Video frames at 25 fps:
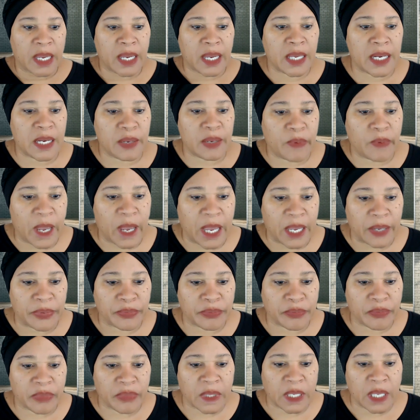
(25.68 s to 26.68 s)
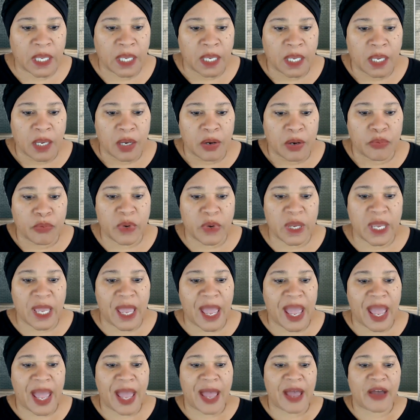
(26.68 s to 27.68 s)
anyway, we
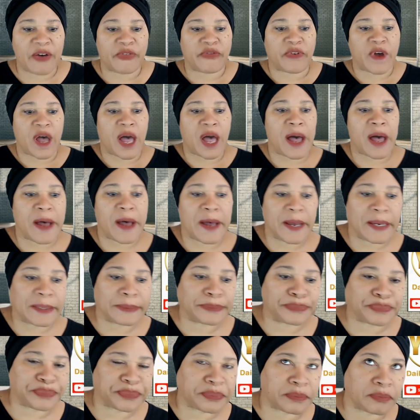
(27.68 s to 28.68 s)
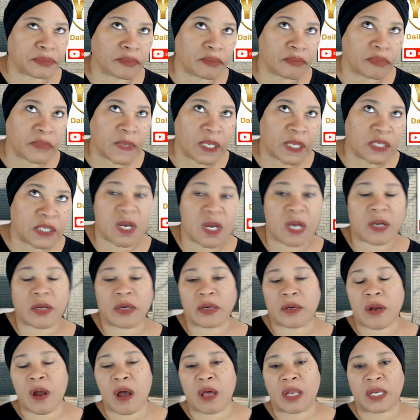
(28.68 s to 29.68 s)
have um,
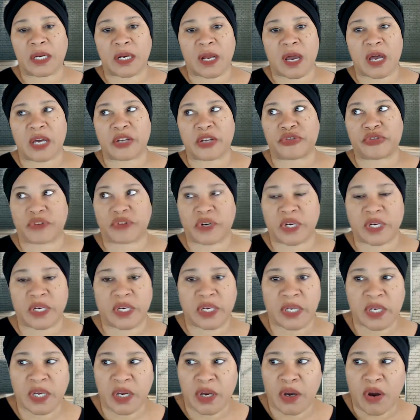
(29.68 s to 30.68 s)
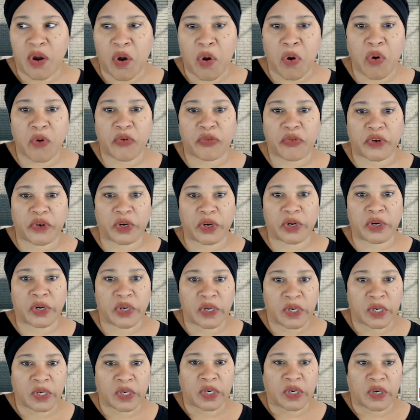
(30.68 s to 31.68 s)
Tucker calling Audra over
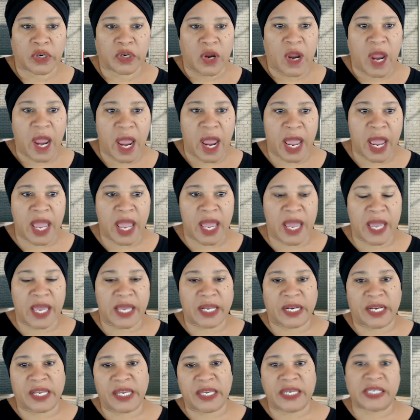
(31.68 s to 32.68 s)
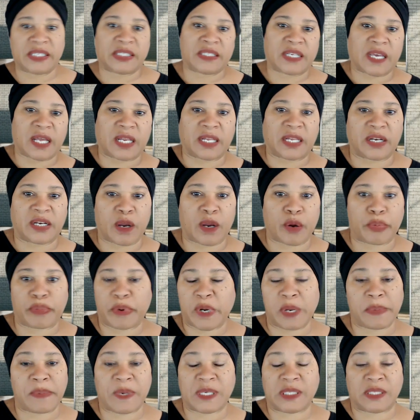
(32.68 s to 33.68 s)
and he's telling her
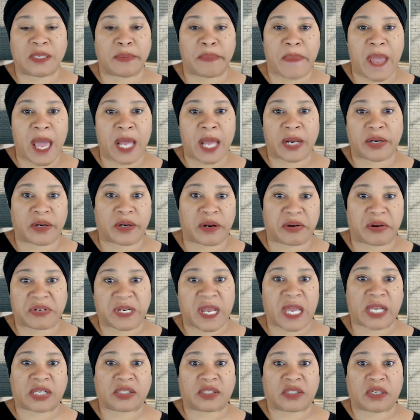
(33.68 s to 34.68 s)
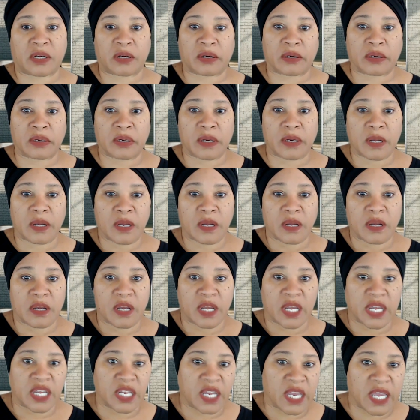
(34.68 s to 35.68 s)
pretty much demanded her text her
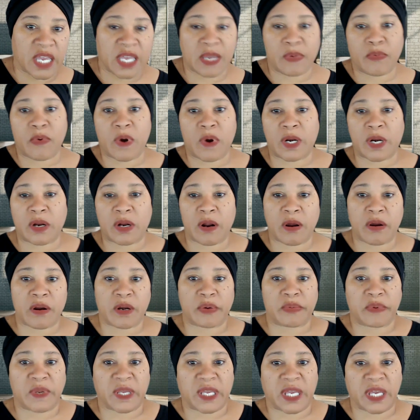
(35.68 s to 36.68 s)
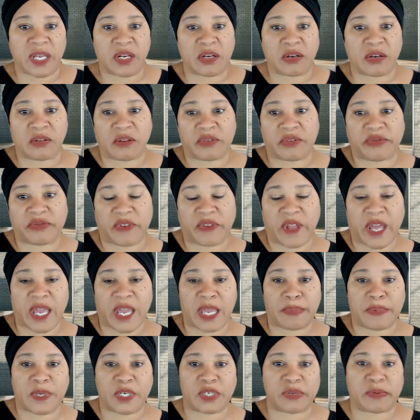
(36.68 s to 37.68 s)
he wanted her to rekindle the
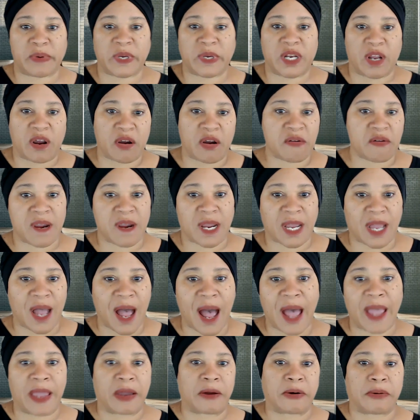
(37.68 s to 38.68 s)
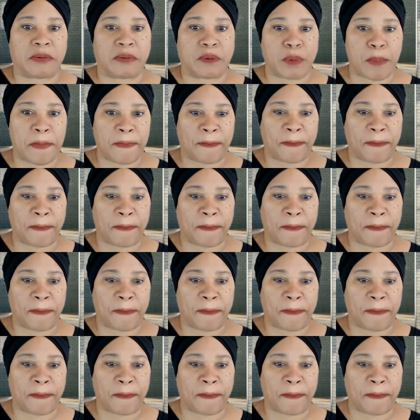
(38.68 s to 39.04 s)
flame between her and kyle